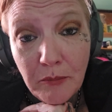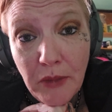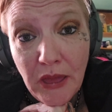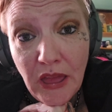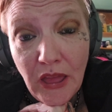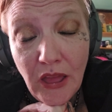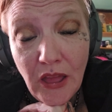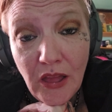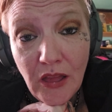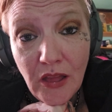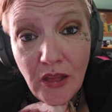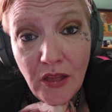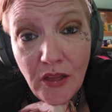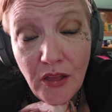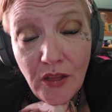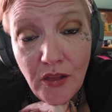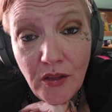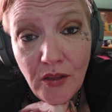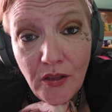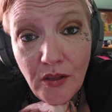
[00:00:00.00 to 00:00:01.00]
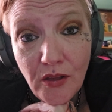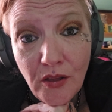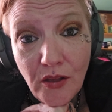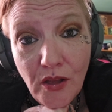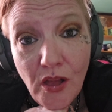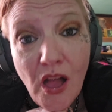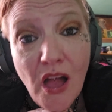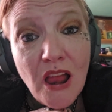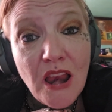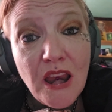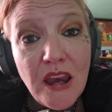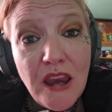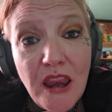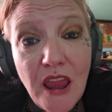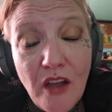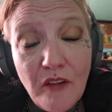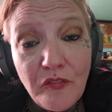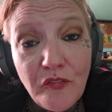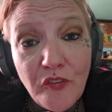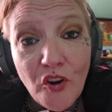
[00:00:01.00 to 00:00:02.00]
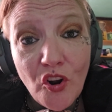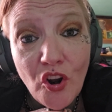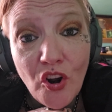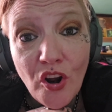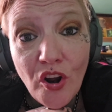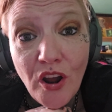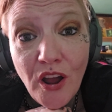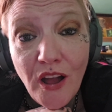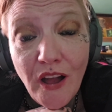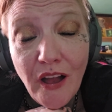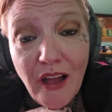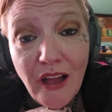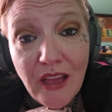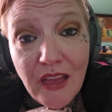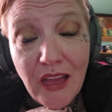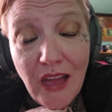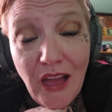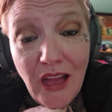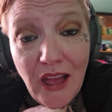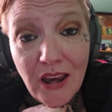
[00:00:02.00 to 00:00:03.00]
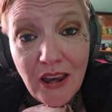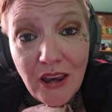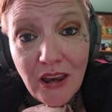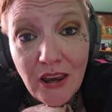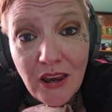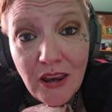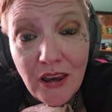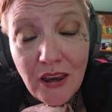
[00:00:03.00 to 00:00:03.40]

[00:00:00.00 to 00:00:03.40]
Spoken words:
me. Never again.